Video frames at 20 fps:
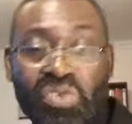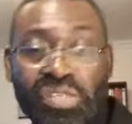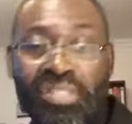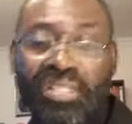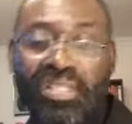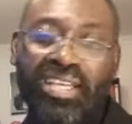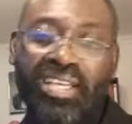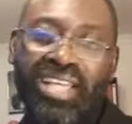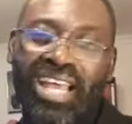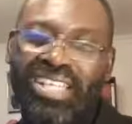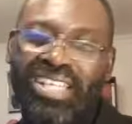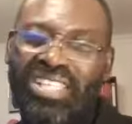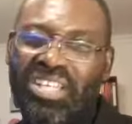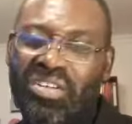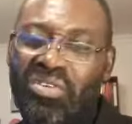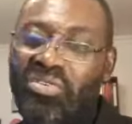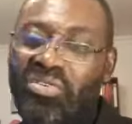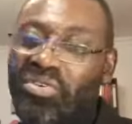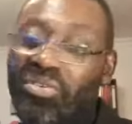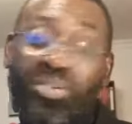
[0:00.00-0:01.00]
thinking. I say,
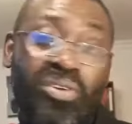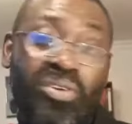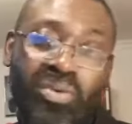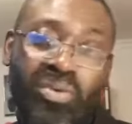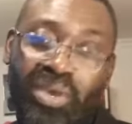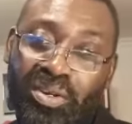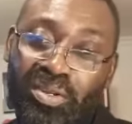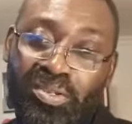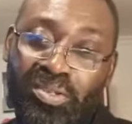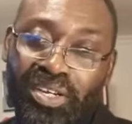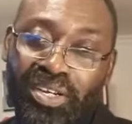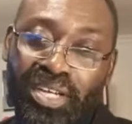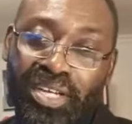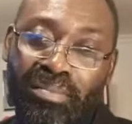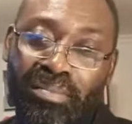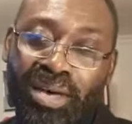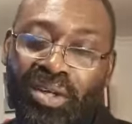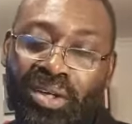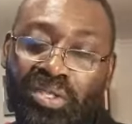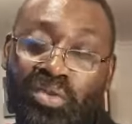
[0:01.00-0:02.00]
you don't know what you're talking
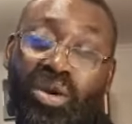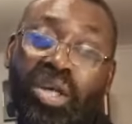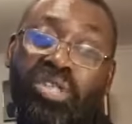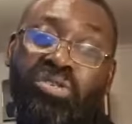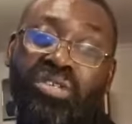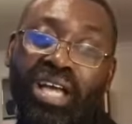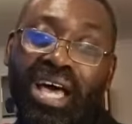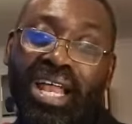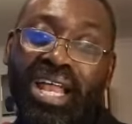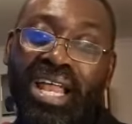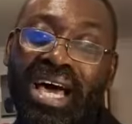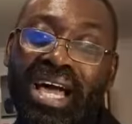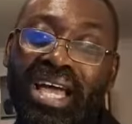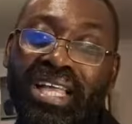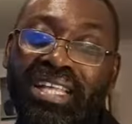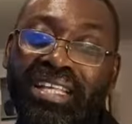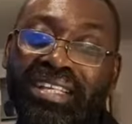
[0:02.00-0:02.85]
about. Why should I lie?